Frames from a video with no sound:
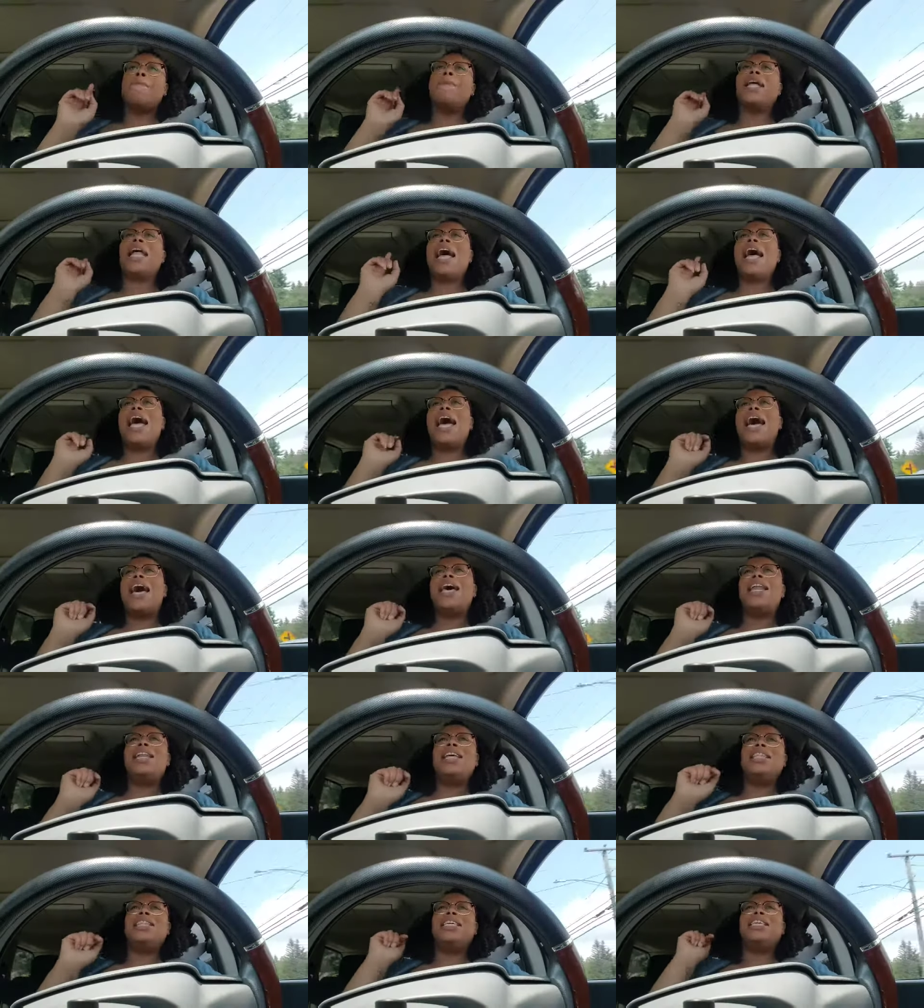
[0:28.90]
But I
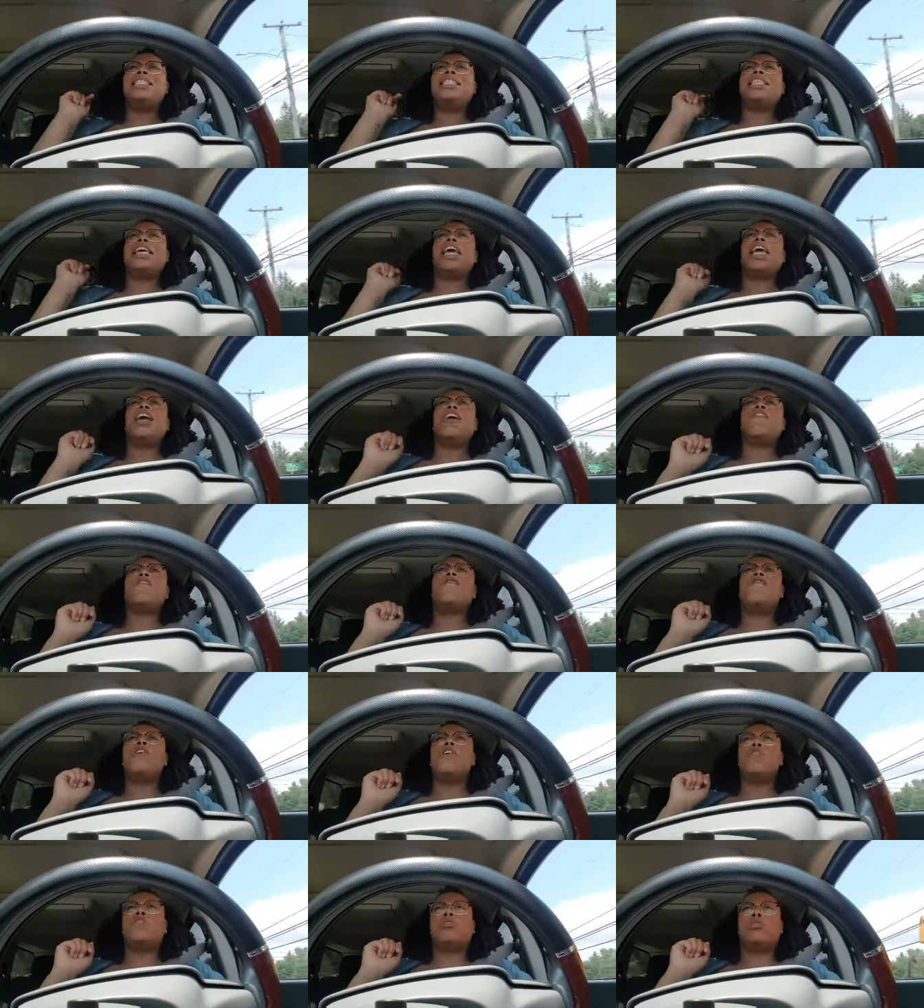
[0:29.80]
had these
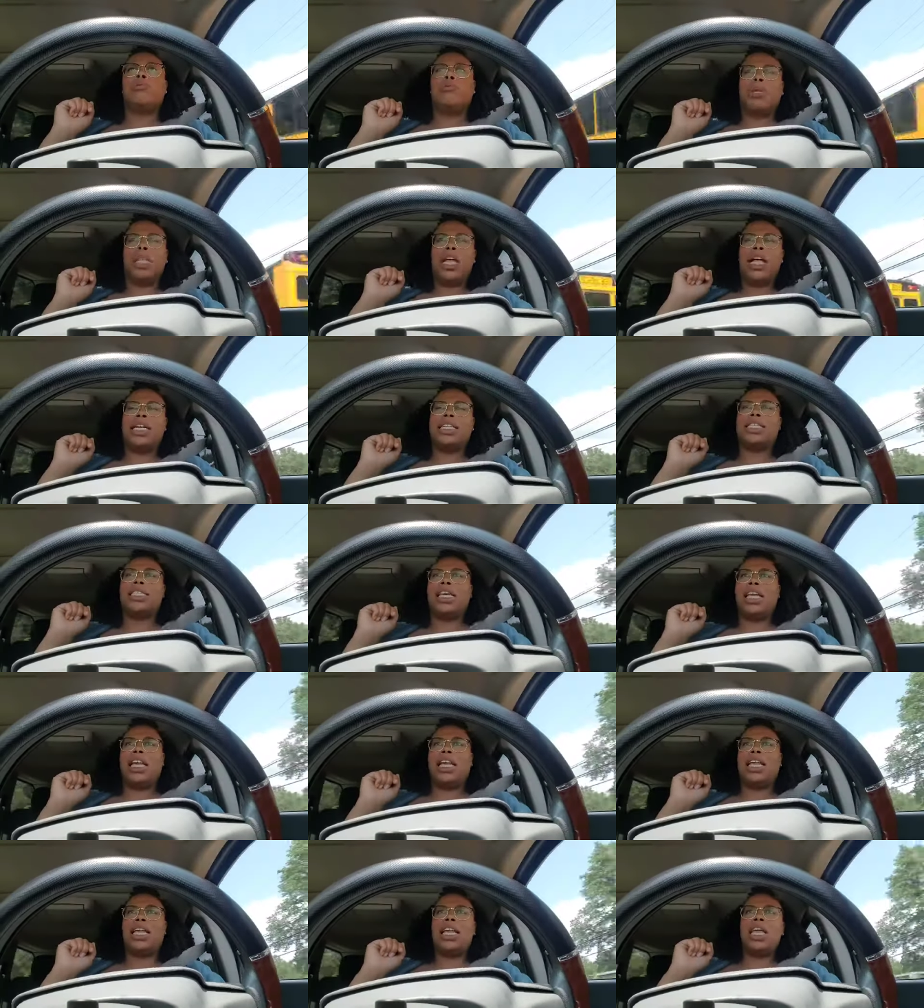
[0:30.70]
earphones plugged
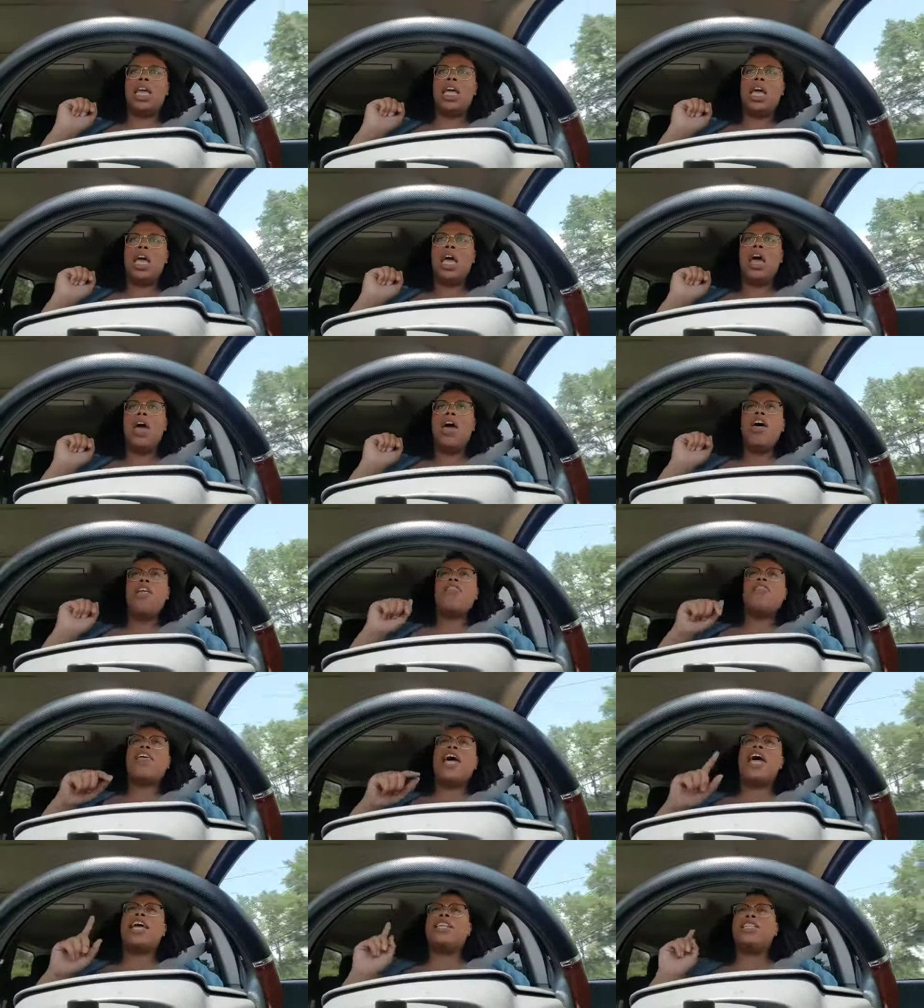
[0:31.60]
in
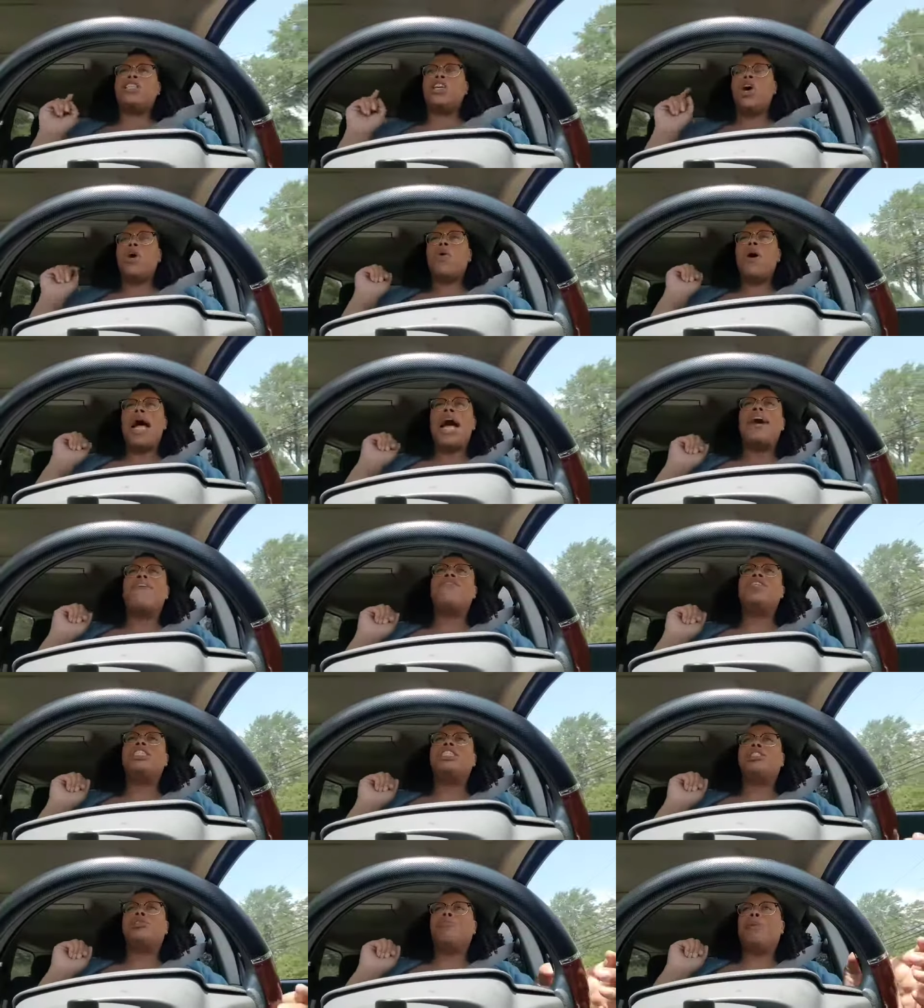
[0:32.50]
that don't have
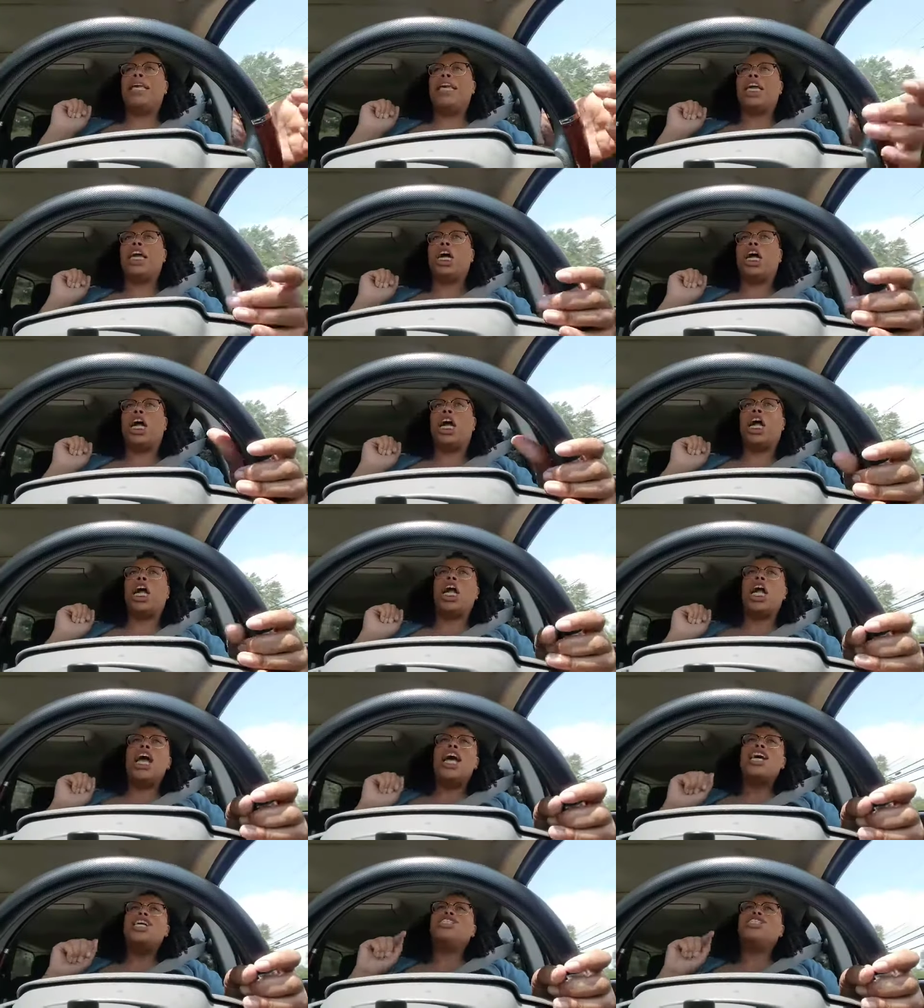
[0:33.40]
a speaker.